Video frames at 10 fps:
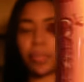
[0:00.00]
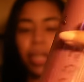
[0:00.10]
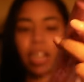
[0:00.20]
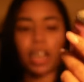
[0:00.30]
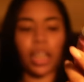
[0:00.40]

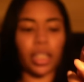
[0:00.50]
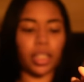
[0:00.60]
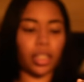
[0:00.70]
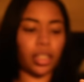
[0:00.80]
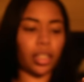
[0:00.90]

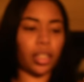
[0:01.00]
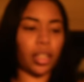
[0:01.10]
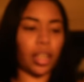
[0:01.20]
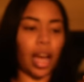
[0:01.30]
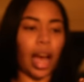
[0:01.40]
because
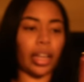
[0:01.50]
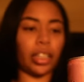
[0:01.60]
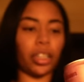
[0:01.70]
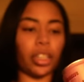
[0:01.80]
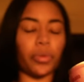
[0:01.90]
I
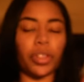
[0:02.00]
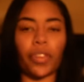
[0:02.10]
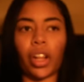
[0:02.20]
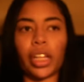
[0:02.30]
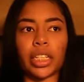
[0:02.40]
literally was
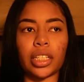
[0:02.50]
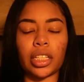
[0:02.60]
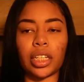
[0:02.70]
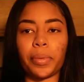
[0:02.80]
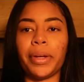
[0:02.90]
falling
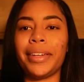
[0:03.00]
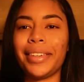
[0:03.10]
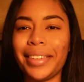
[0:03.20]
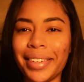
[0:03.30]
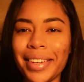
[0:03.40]
asleep
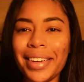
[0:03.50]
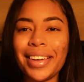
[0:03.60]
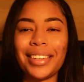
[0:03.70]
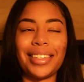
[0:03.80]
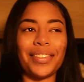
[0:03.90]

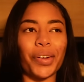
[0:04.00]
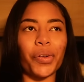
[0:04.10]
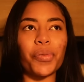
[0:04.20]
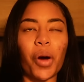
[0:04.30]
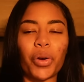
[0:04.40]
in the living
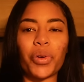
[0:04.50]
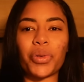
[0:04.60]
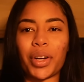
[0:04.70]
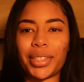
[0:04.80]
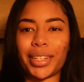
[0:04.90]
room while Crew was
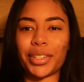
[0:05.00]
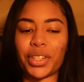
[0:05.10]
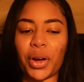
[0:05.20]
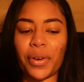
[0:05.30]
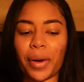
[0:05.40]
watching his
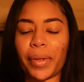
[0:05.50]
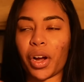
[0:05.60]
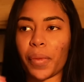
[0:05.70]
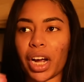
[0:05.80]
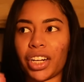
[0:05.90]
show, and I'm like,
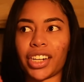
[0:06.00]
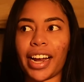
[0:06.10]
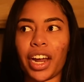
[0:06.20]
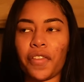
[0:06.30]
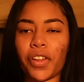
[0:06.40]
oh my gosh, I
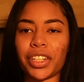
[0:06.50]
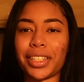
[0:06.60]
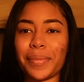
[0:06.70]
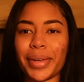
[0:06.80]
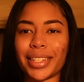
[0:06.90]
can't fall
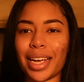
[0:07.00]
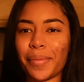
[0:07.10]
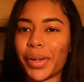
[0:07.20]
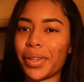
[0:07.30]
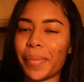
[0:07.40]
asleep because I'm
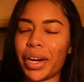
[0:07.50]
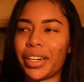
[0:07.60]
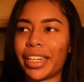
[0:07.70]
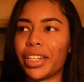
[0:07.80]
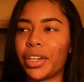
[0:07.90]
the only parent
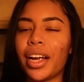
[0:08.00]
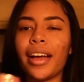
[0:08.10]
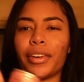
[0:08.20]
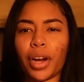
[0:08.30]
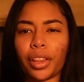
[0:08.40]
here.
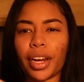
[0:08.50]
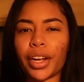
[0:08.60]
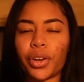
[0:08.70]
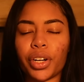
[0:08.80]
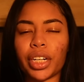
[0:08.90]
Not that I
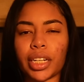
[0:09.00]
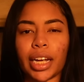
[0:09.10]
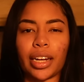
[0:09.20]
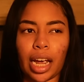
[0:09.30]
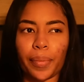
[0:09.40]
couldn't take
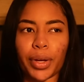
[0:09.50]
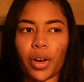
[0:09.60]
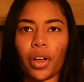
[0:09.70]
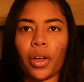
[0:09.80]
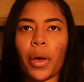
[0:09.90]
a nap,
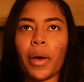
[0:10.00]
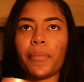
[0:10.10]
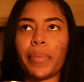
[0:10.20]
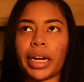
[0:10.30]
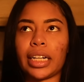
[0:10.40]
y'all,
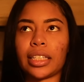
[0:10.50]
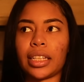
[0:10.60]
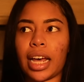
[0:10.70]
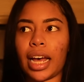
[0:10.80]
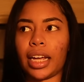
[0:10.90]
but it's
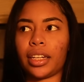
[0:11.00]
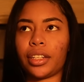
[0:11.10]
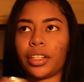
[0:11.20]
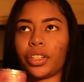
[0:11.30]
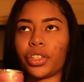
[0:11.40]
that
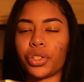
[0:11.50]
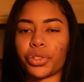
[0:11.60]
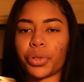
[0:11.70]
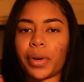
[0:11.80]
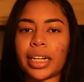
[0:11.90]

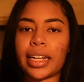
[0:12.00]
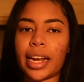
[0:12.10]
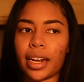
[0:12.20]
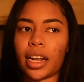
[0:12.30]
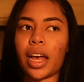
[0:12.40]
usually when I
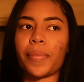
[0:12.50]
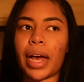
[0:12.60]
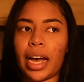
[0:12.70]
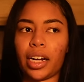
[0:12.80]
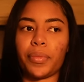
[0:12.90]
take a nap,
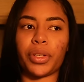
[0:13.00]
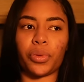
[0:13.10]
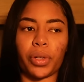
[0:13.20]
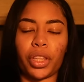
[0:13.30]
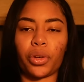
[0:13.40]
Adam is
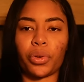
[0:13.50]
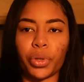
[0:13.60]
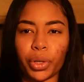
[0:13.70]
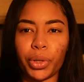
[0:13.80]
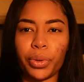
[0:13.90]
with
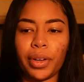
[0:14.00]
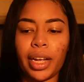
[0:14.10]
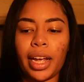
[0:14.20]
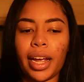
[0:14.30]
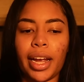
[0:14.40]
Crew
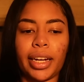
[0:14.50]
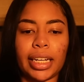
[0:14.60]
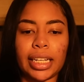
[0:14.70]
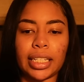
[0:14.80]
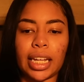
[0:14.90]
and
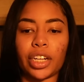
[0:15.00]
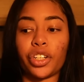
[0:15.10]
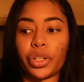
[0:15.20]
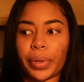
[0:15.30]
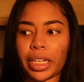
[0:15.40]
he's like
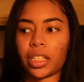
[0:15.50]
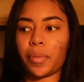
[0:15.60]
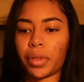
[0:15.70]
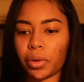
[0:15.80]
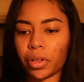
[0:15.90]
doing
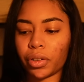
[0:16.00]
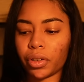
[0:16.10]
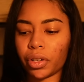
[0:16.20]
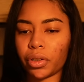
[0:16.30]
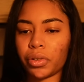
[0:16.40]
something with
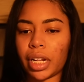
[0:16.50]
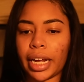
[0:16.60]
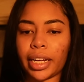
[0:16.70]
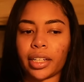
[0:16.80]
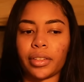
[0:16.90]
Crew,
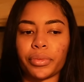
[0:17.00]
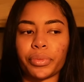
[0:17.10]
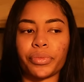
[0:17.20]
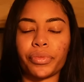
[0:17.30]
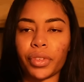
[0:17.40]
like
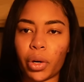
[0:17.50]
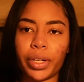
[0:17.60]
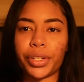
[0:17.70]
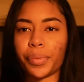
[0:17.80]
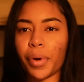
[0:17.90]
going
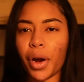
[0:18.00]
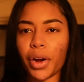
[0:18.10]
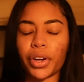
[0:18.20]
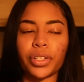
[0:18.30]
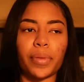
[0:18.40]
to the
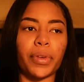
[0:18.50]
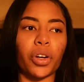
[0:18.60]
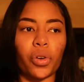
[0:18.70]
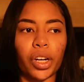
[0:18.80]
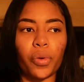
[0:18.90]
park or something, or
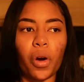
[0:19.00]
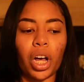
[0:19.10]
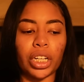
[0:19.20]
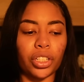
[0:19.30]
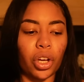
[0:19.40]
going on a
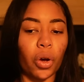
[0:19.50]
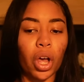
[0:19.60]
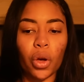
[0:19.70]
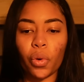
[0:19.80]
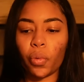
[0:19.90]
walk. So
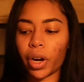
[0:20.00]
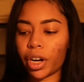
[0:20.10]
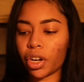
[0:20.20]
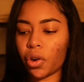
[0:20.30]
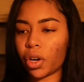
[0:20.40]
we're
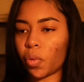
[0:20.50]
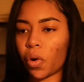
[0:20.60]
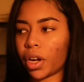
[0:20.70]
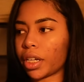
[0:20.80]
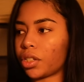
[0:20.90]
gonna go on a
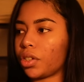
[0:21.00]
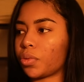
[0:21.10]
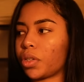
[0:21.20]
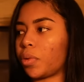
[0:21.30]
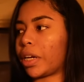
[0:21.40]
walk as soon as
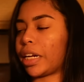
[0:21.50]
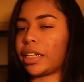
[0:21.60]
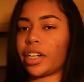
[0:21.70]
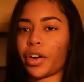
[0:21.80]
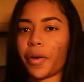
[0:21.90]
we're done eating
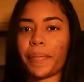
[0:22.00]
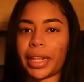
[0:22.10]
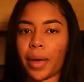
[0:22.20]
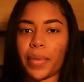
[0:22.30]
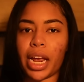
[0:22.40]
dinner, but
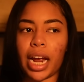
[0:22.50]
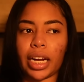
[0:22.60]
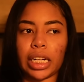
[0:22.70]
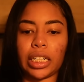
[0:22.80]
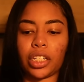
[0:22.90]
that meant I
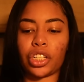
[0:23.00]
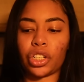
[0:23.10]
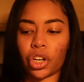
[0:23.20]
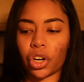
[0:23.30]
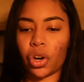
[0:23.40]
needed to
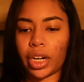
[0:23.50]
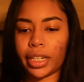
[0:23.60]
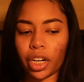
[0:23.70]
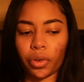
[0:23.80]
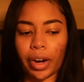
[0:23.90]
start on
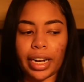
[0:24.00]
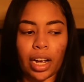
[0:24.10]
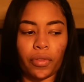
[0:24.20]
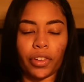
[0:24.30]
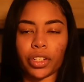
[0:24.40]
dinner right
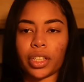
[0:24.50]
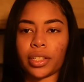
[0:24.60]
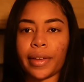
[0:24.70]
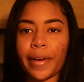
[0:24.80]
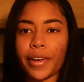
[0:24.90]
now
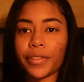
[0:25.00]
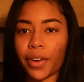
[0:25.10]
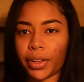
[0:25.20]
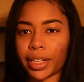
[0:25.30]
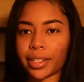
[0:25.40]
versus
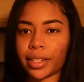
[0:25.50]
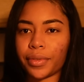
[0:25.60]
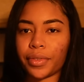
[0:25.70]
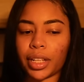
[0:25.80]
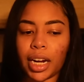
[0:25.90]
falling
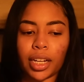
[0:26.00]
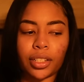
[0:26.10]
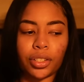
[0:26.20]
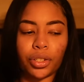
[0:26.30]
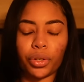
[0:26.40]
asleep for the
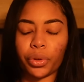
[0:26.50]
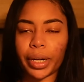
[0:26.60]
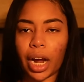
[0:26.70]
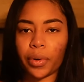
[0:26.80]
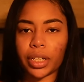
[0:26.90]
next
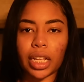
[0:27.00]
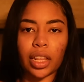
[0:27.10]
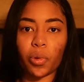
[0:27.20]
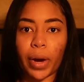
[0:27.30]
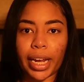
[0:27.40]
2-3 hours and
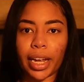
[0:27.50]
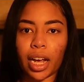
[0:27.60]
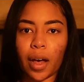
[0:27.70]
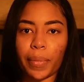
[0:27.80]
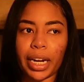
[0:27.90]
then waking
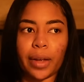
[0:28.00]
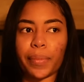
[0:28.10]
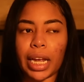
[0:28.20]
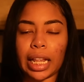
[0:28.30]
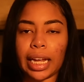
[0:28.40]
up and it
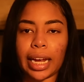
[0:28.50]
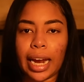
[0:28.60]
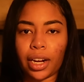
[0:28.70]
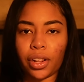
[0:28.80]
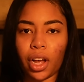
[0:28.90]
being like
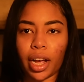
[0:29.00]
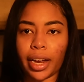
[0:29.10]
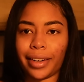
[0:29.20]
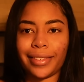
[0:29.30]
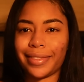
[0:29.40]
8 o'clock
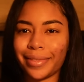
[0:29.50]
and